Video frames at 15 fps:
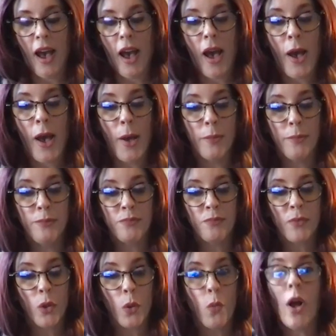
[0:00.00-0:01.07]
Um,
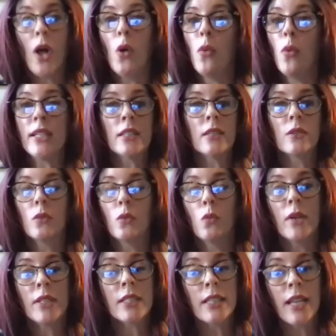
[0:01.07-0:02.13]
well, what's
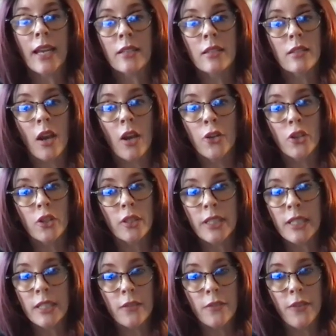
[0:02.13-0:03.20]
what's next on your
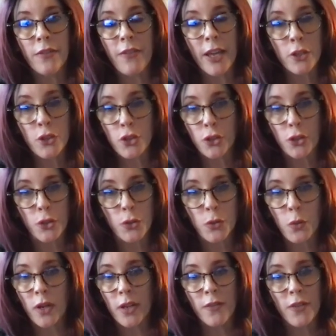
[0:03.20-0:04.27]
list of adventures?
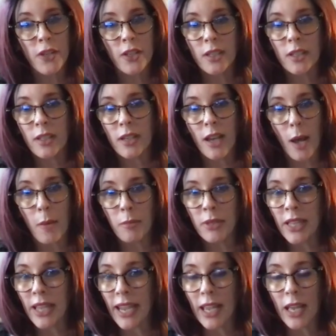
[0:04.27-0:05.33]
What have you got
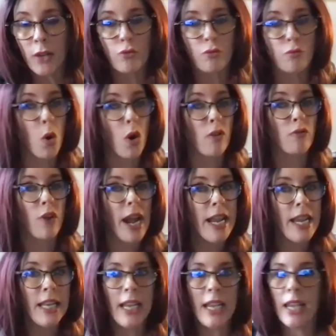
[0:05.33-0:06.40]
planned? More
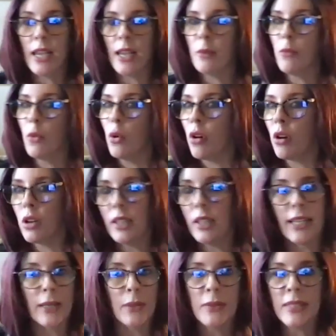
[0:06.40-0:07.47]
writing, more
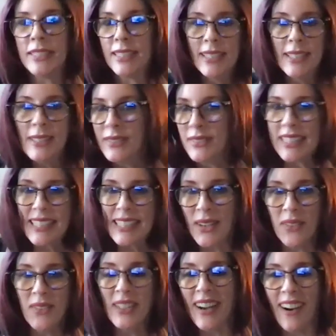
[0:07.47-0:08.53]
like what what's
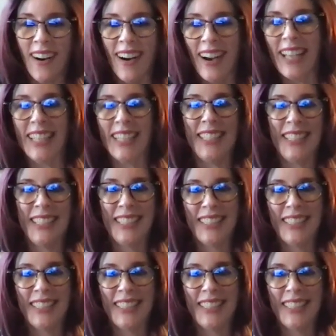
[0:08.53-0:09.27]
going on?